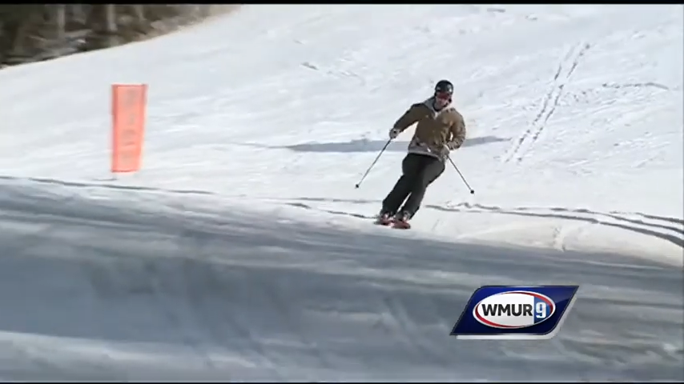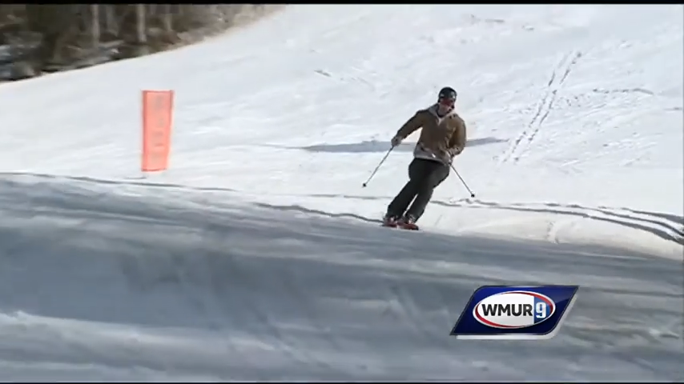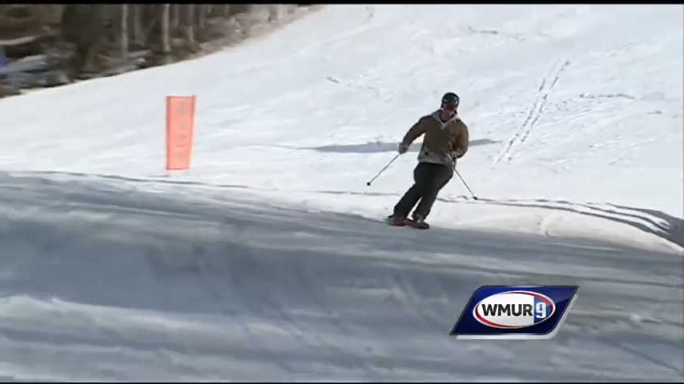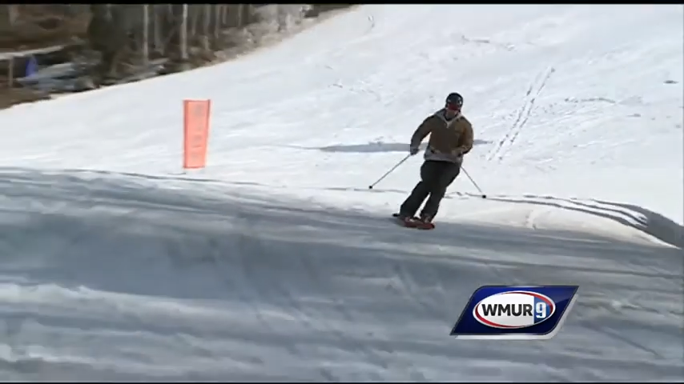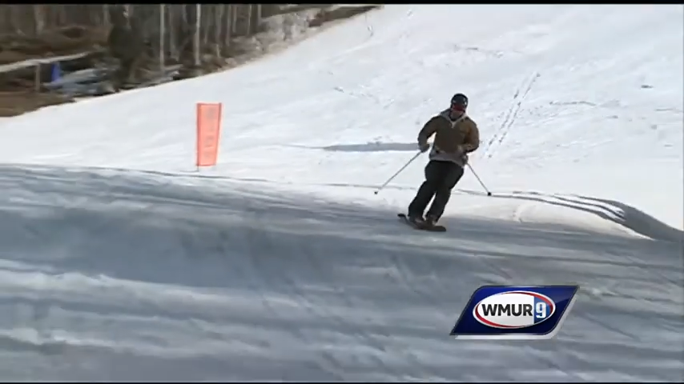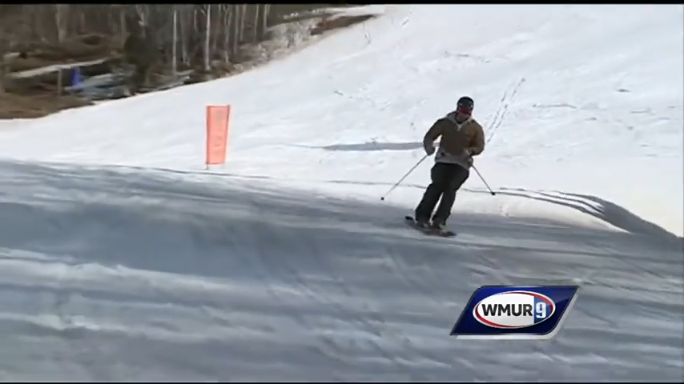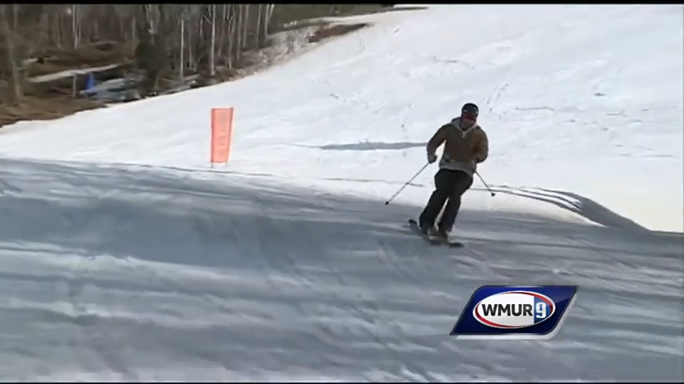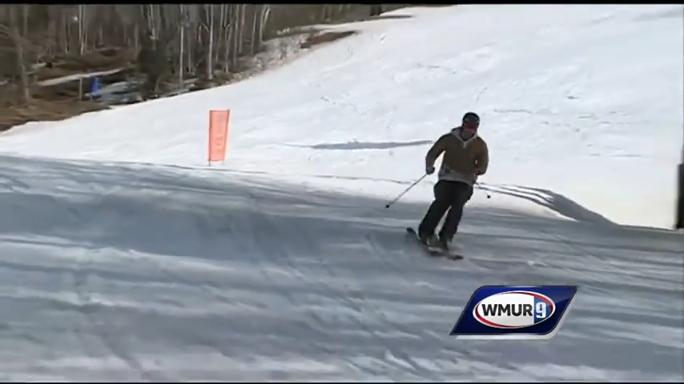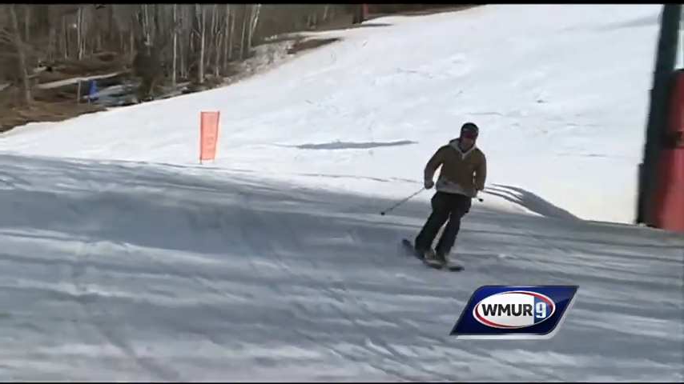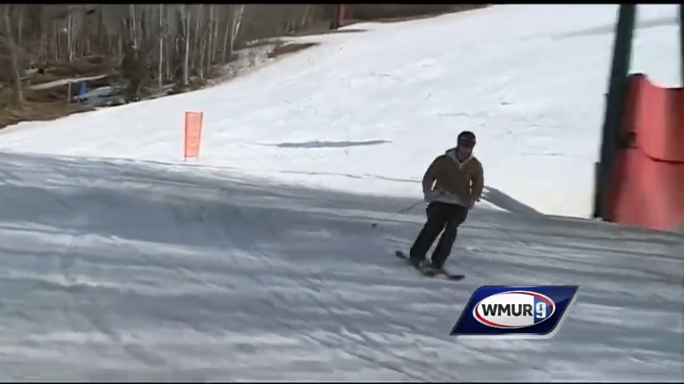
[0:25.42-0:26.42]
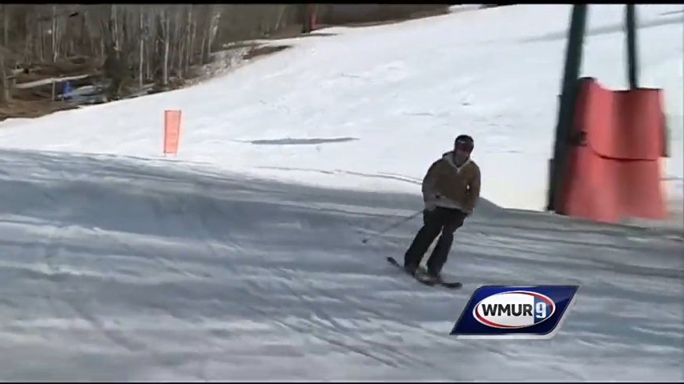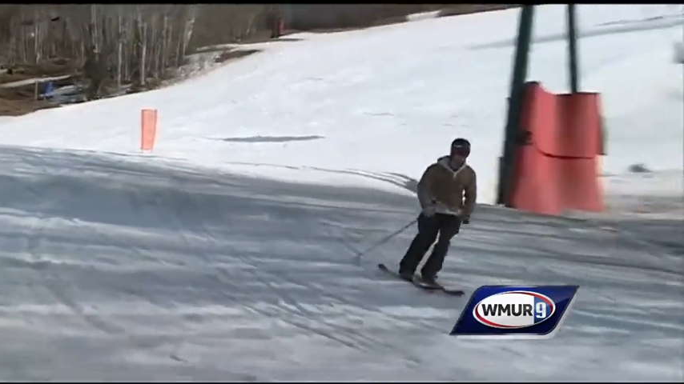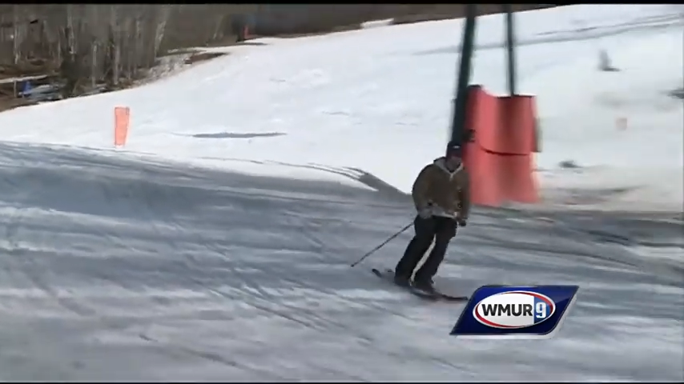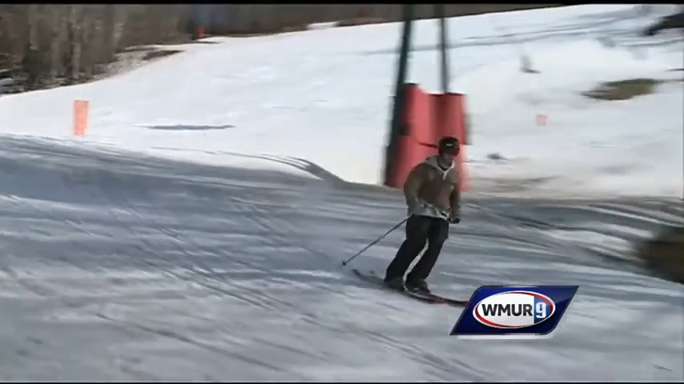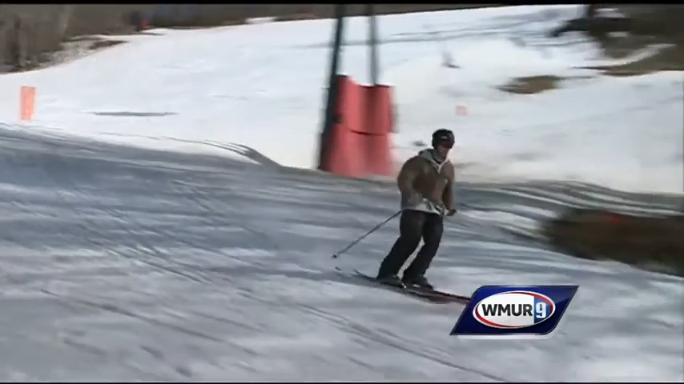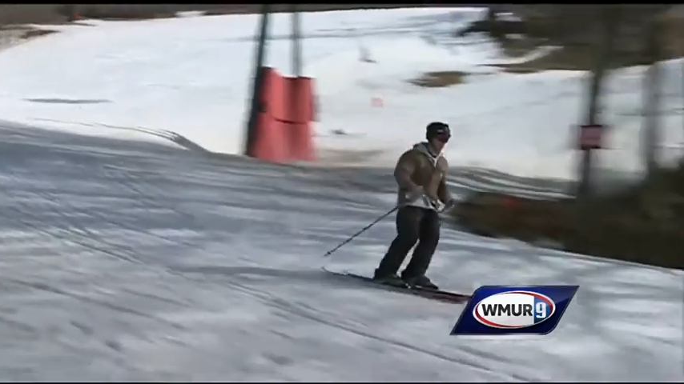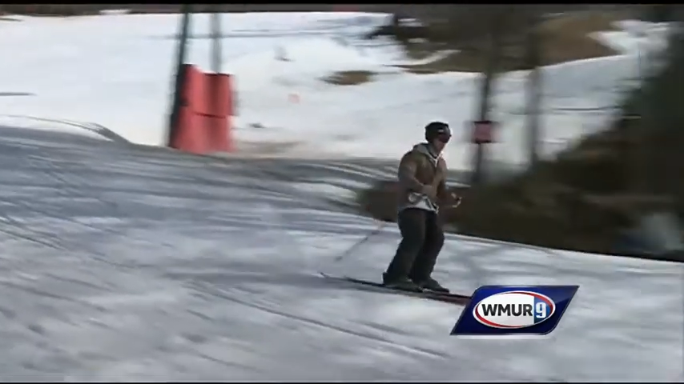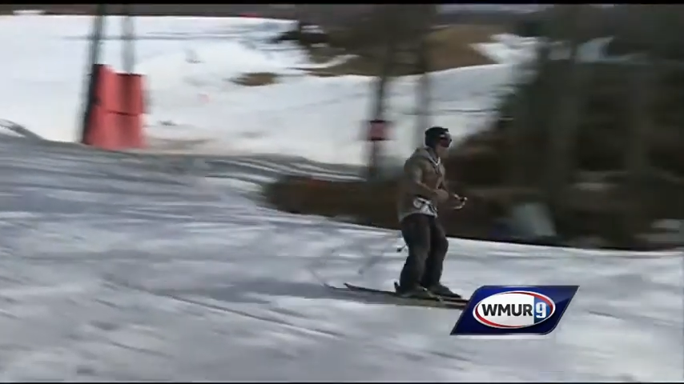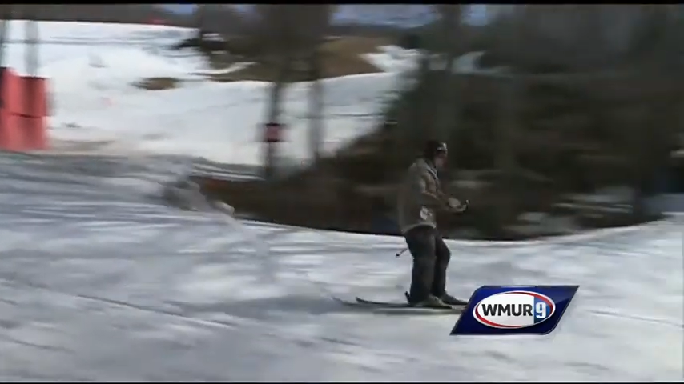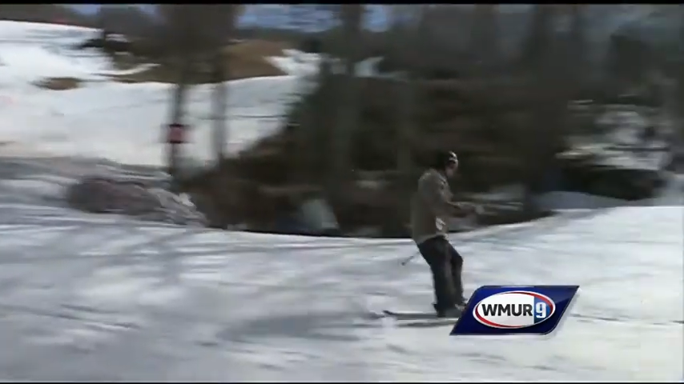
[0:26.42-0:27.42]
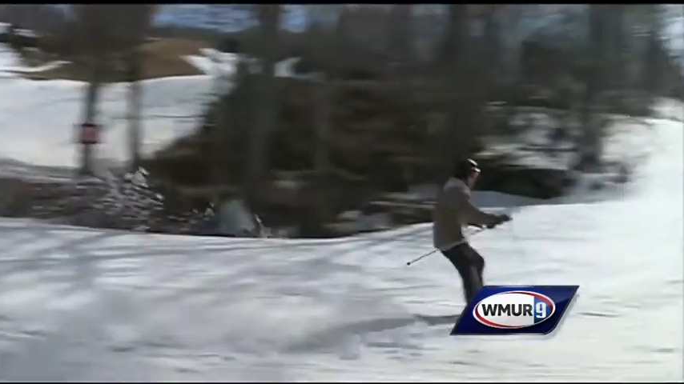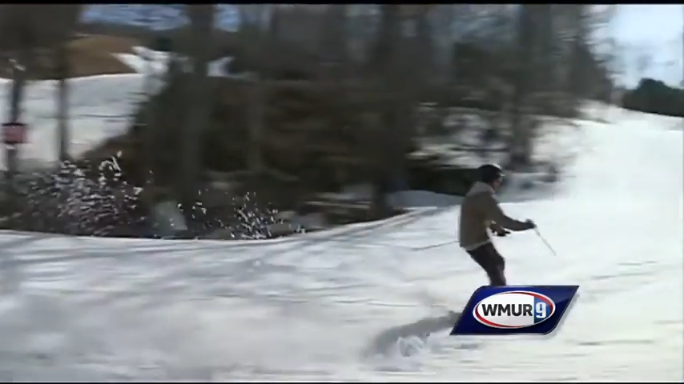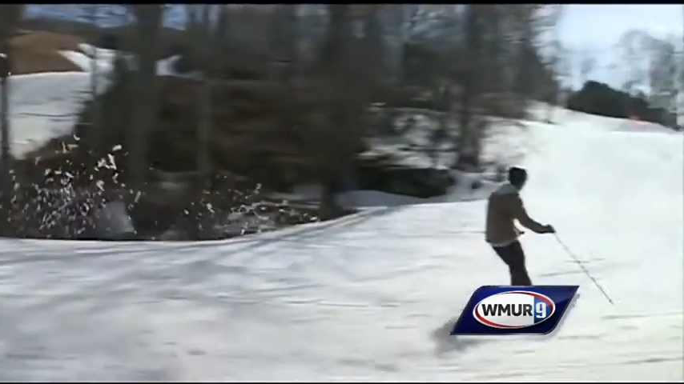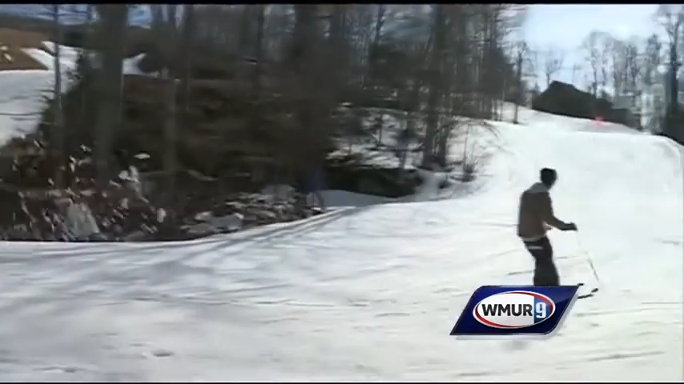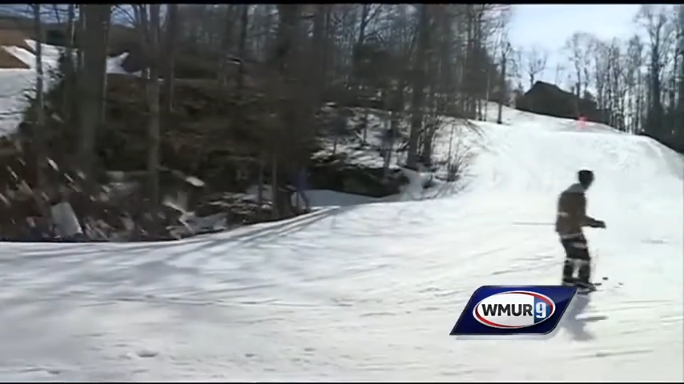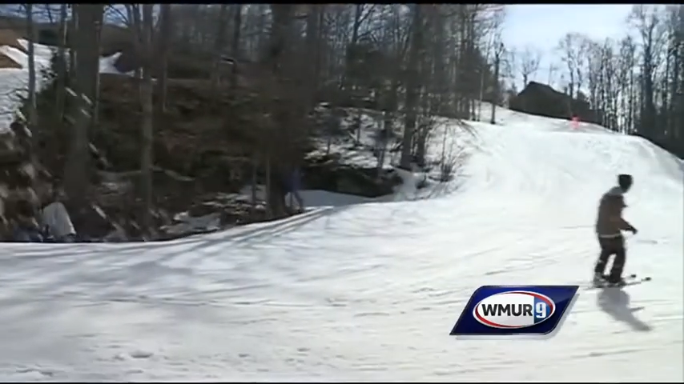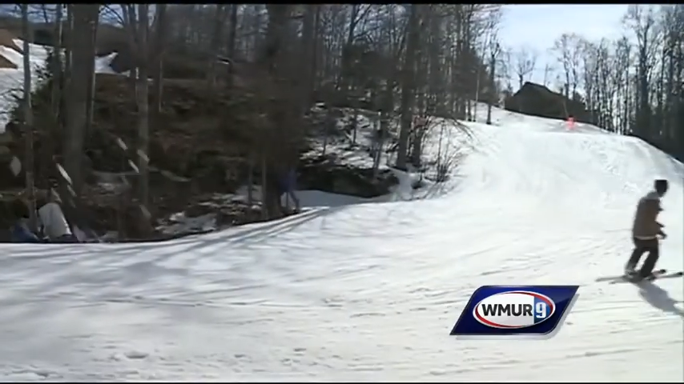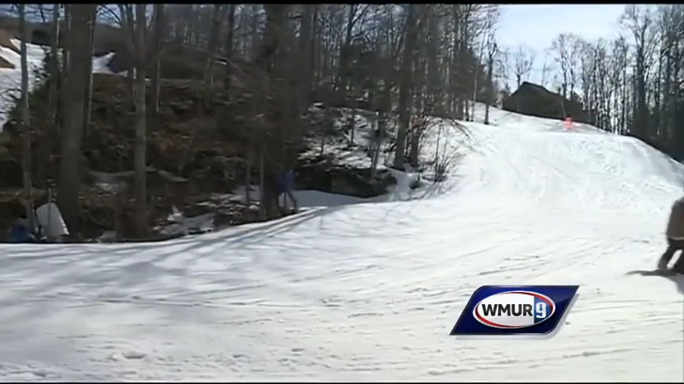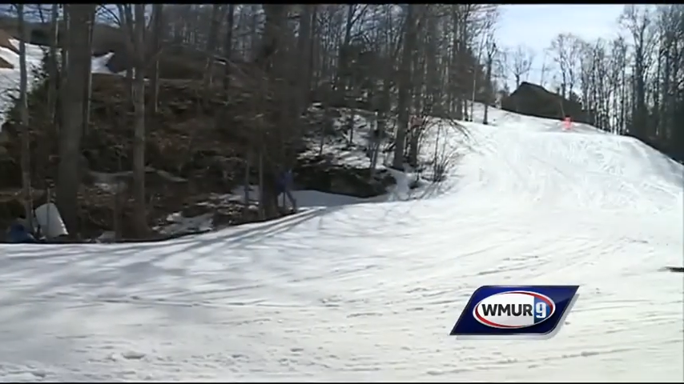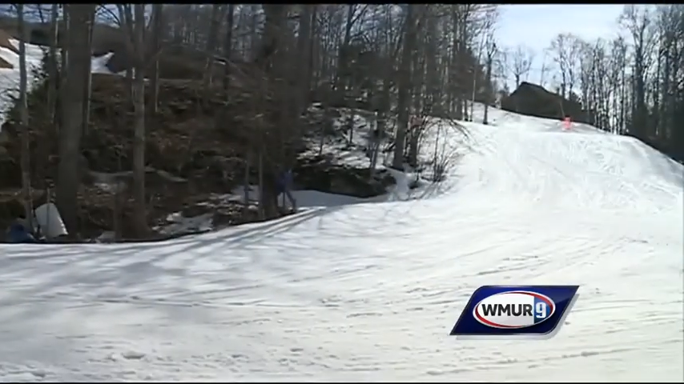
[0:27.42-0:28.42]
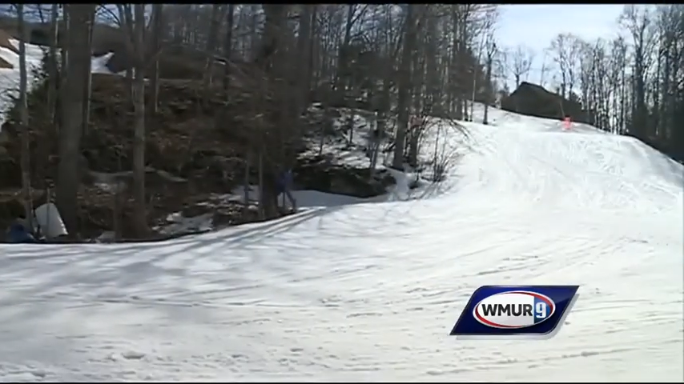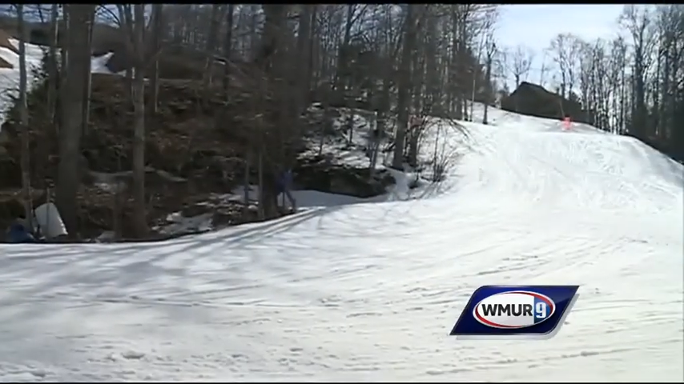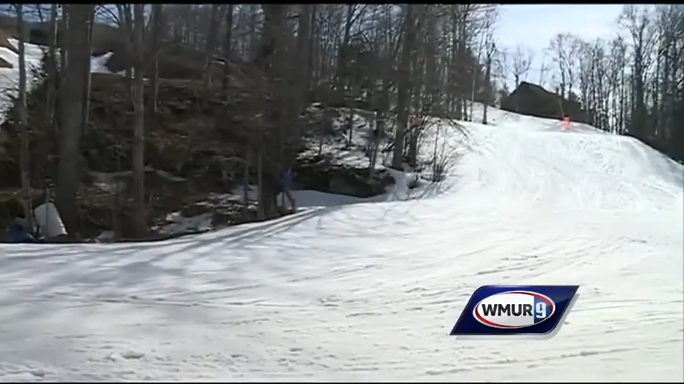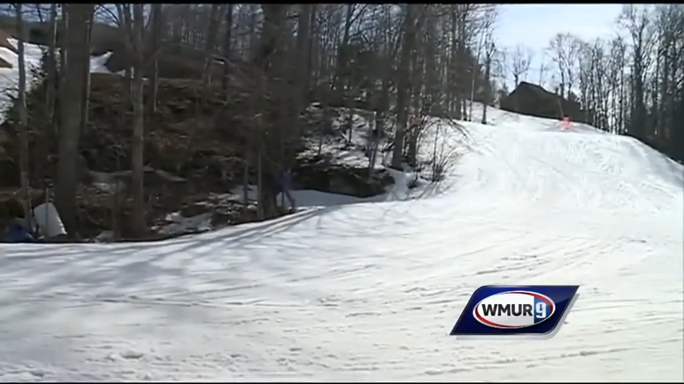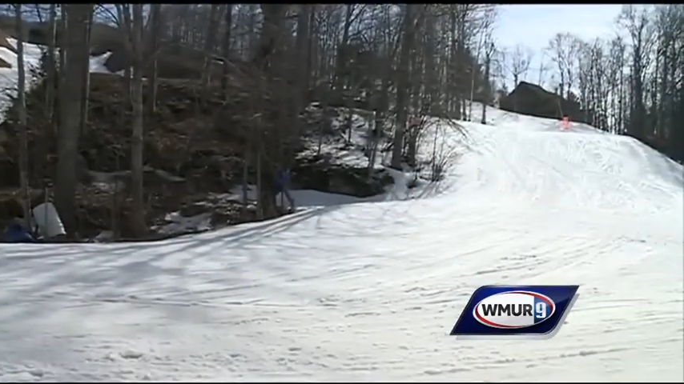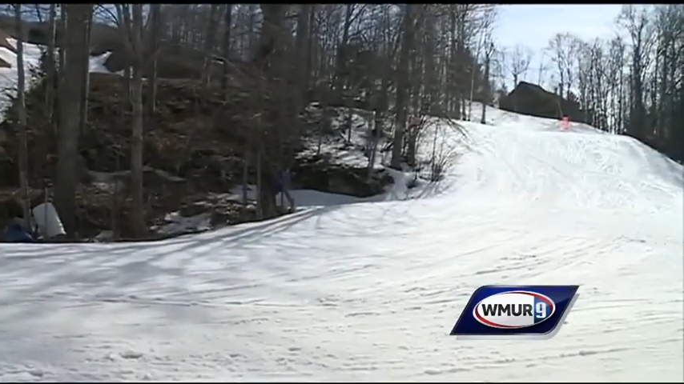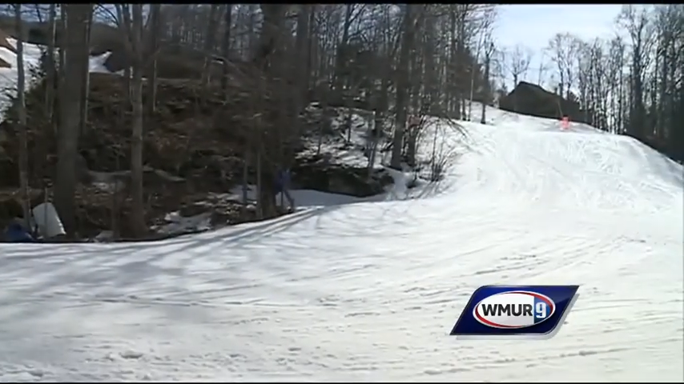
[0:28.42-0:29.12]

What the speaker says: [unreadable: no face in view]